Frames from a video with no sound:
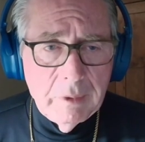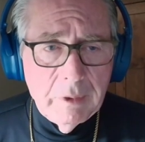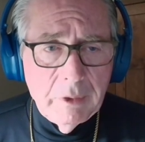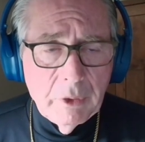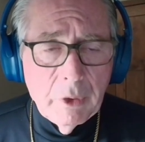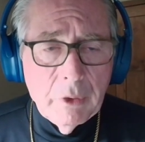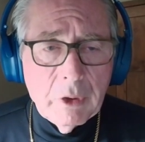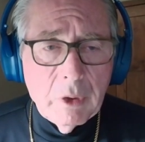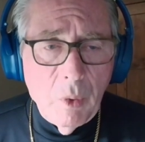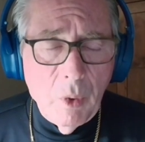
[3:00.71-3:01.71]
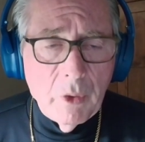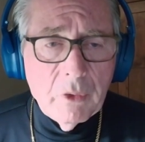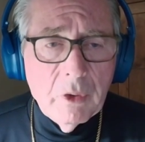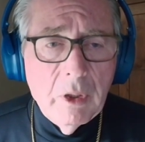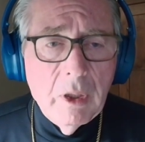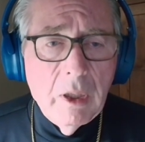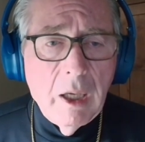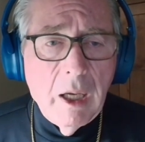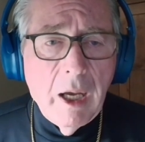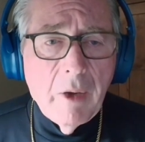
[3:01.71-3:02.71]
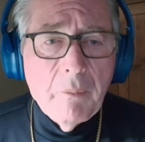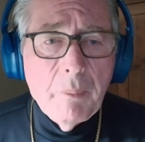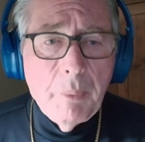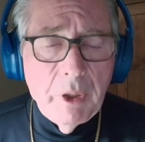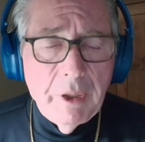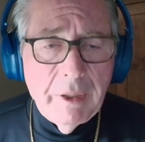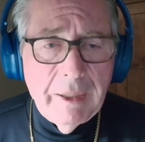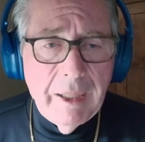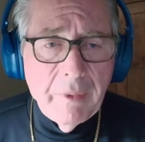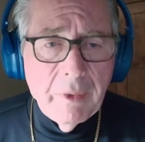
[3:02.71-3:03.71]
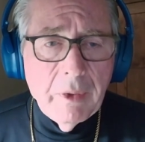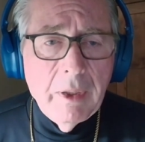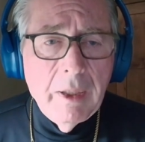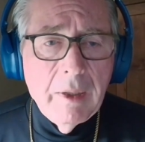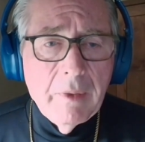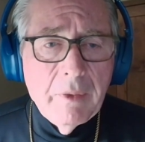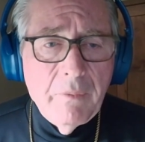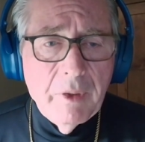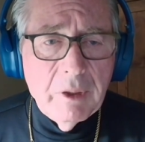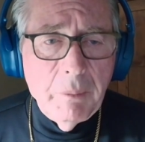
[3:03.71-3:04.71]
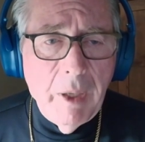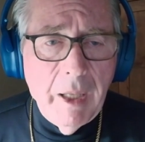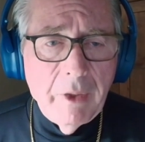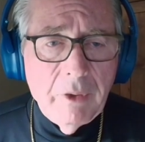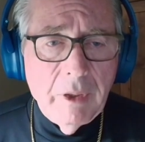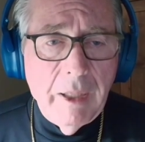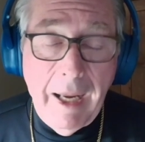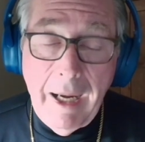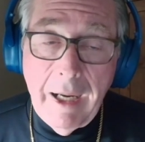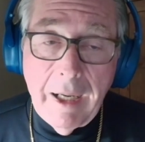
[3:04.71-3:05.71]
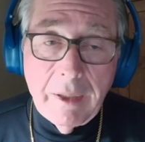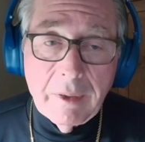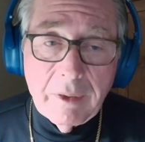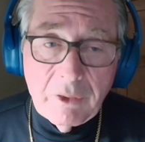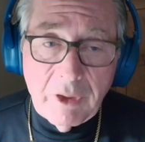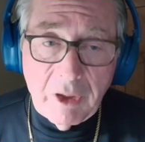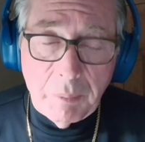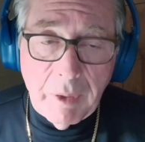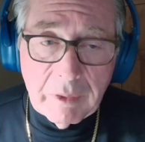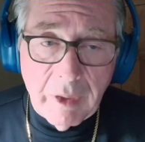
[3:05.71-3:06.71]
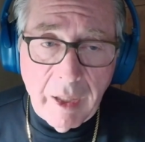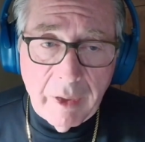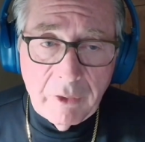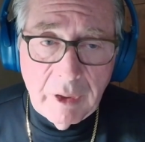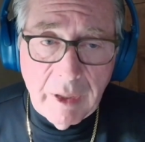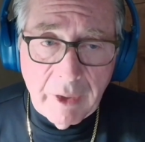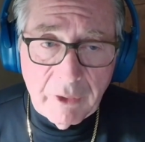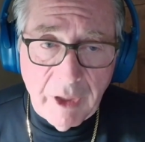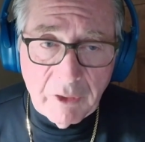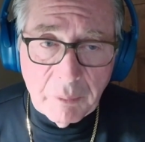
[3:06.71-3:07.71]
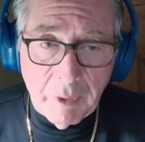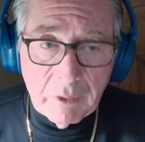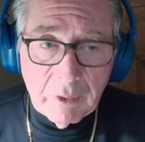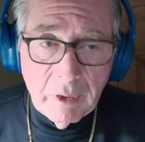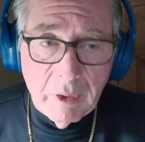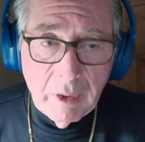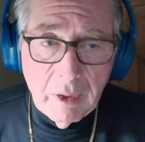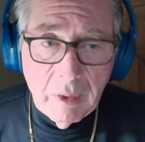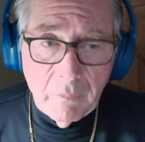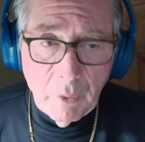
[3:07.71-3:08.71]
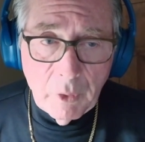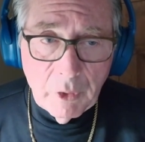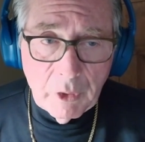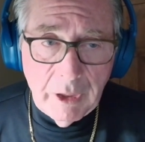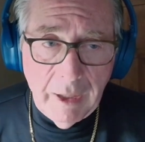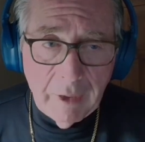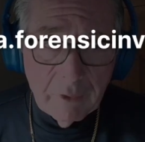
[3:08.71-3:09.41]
during the course of putting together the victimology and the suspectology assessments for your case.